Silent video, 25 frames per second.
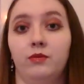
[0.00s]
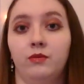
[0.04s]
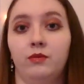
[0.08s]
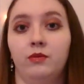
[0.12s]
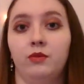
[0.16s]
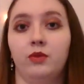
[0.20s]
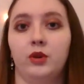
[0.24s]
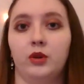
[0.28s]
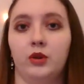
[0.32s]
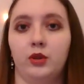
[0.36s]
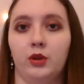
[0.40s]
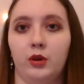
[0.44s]

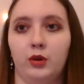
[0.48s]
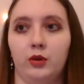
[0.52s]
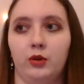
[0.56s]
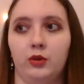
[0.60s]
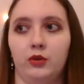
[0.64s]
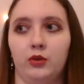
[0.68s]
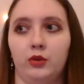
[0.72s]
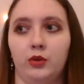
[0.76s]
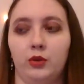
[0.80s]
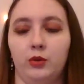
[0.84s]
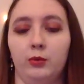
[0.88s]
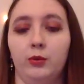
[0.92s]
for
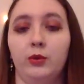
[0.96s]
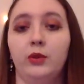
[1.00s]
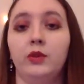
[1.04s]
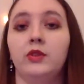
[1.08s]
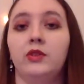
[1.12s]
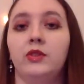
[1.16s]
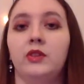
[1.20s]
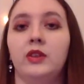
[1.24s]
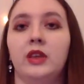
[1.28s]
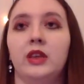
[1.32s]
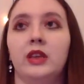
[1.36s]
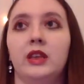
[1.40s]
those who will
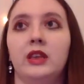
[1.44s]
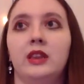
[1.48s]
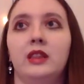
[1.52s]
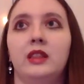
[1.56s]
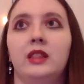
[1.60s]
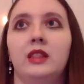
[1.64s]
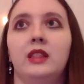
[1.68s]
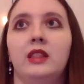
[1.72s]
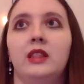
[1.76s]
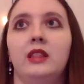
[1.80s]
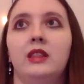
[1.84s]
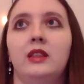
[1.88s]
see it,
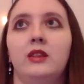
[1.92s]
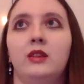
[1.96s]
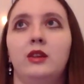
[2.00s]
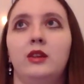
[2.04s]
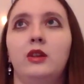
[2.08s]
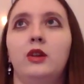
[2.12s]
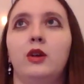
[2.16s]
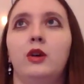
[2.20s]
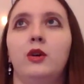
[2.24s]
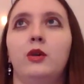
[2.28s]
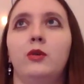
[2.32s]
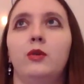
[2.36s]
you
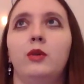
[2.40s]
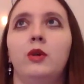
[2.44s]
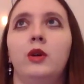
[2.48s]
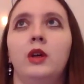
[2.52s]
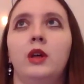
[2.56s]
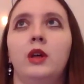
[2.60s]
know,